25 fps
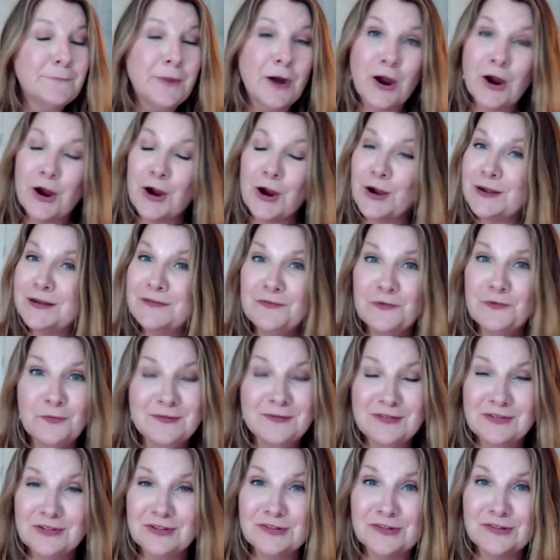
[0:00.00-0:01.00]
Part of it
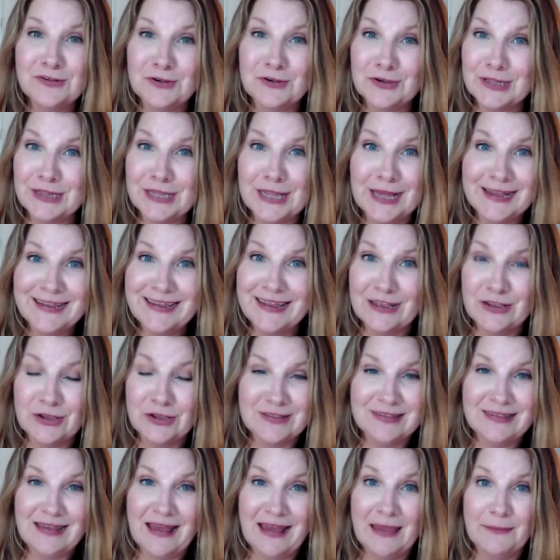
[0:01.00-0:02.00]
was just good luck and
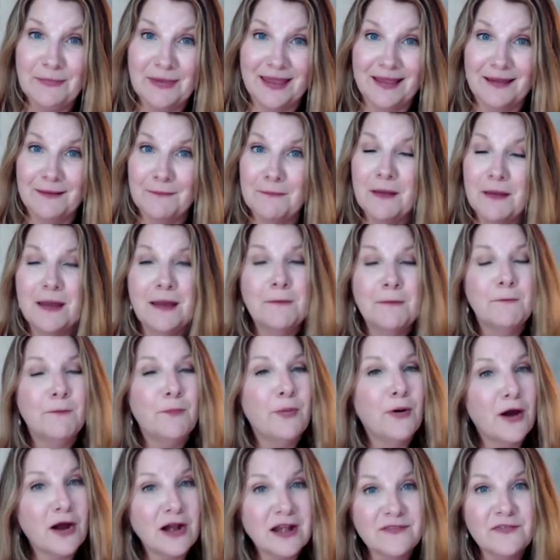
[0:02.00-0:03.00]
good timing.
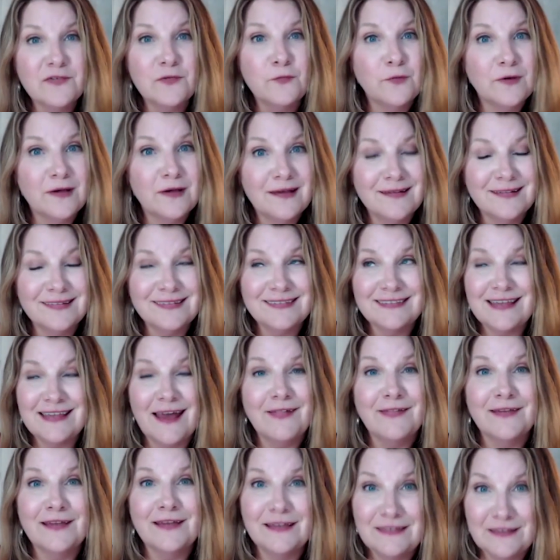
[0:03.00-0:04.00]
Part of it was
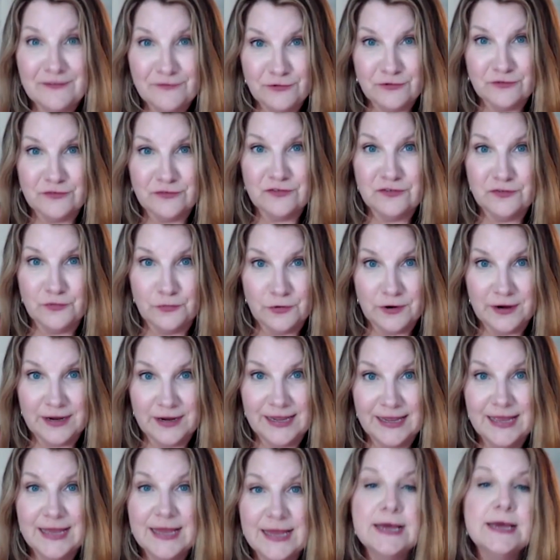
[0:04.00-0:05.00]
telling a different
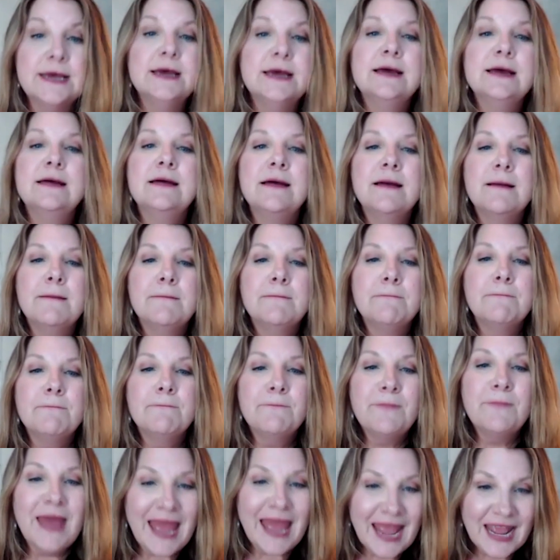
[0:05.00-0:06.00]
story.
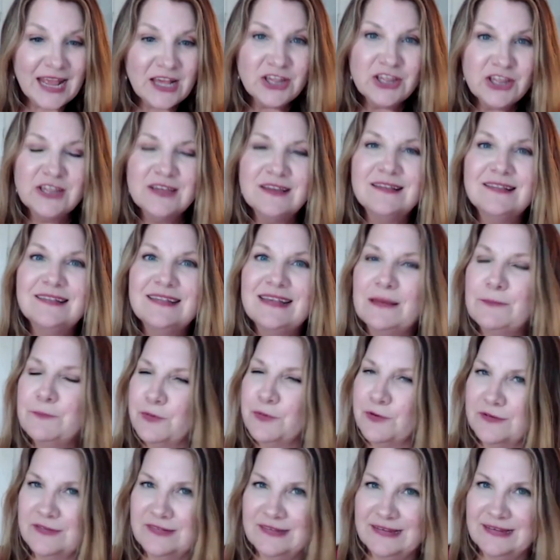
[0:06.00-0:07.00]
Patience and
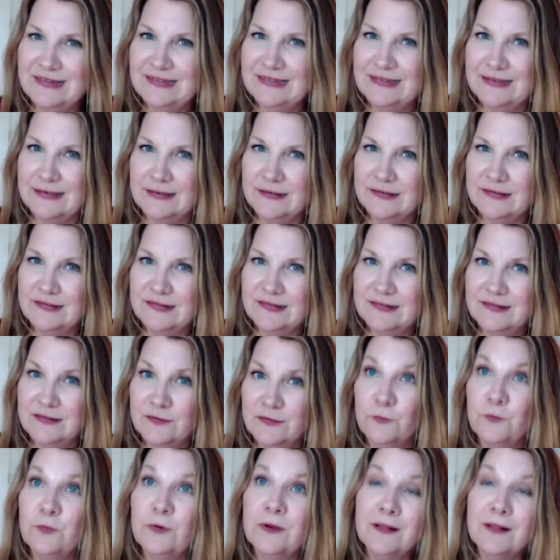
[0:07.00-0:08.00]
persistence
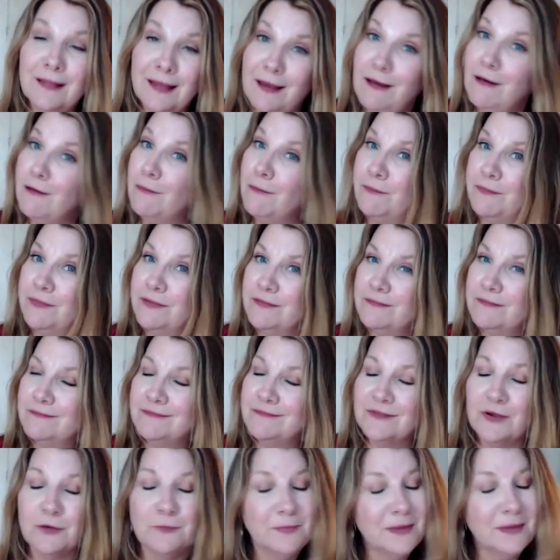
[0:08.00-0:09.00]
will help.
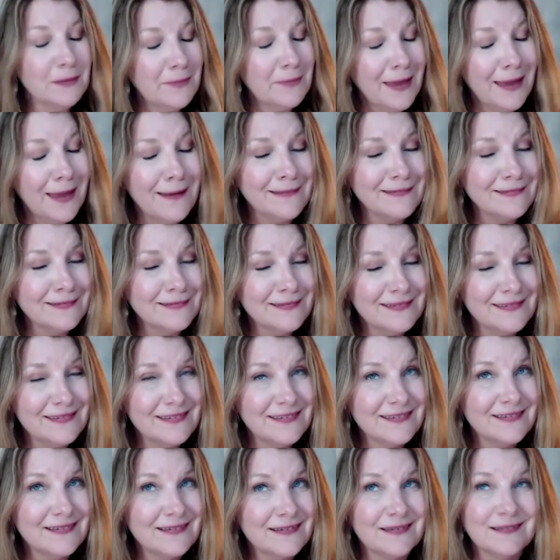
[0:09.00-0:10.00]
Don't be a pest
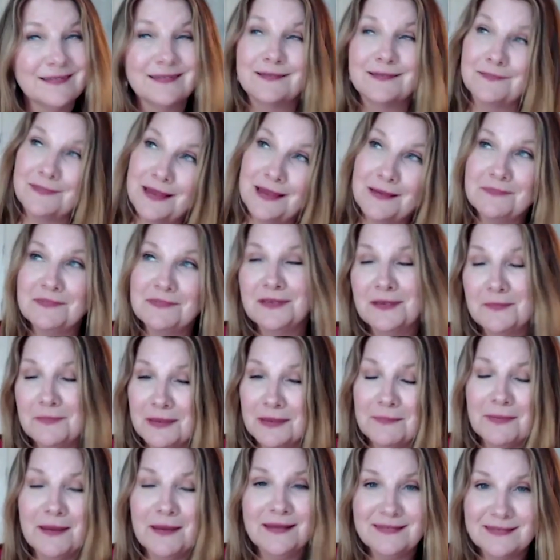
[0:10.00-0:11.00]
because sometimes you can
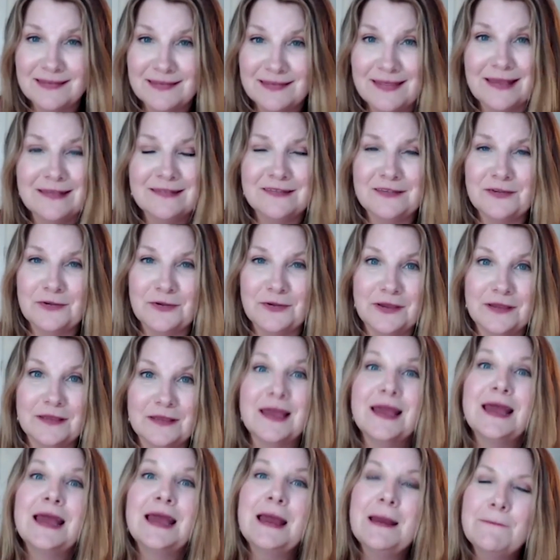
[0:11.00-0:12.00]
be a pest and that's no
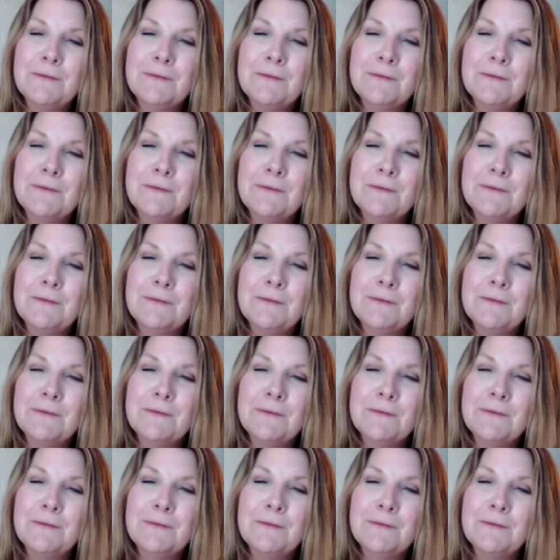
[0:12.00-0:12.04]
good.